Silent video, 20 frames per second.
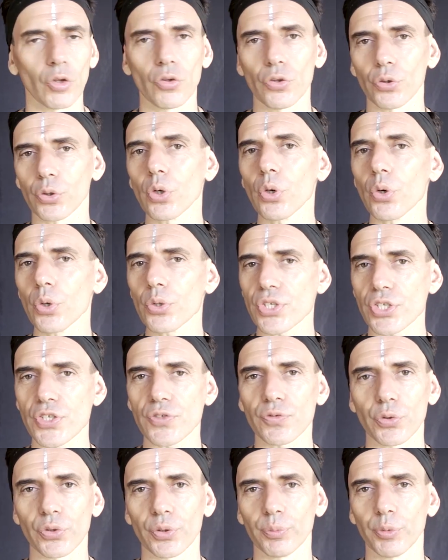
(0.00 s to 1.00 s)
the causes
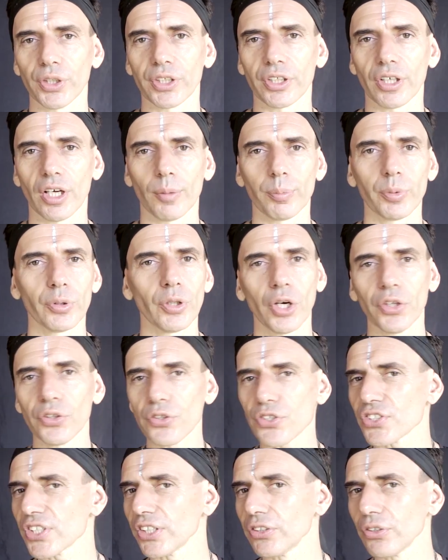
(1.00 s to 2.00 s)
for the breakup,
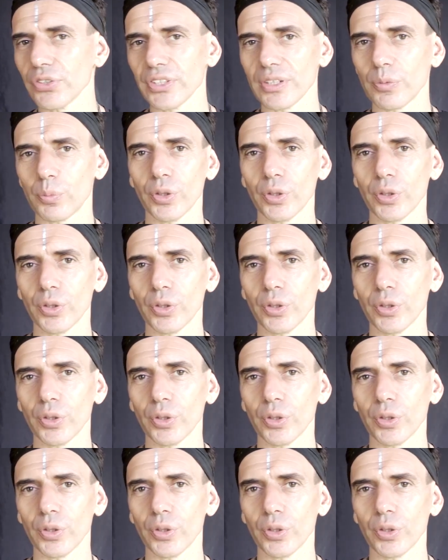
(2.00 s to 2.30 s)
understand the deal